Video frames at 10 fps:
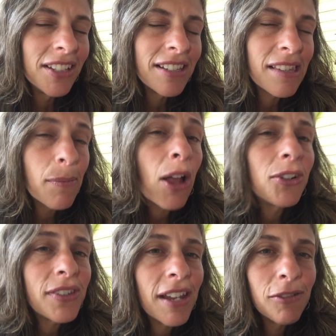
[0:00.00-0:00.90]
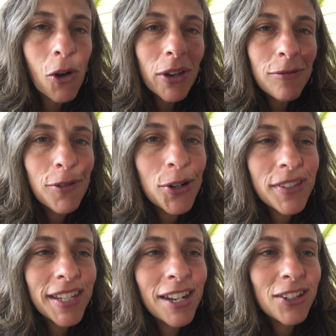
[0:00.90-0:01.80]
smaller stuff going
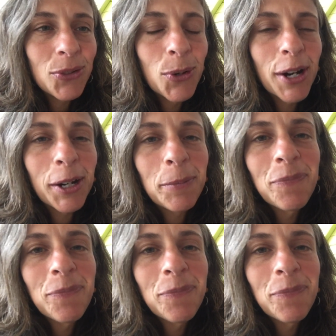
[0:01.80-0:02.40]
first to get it to work.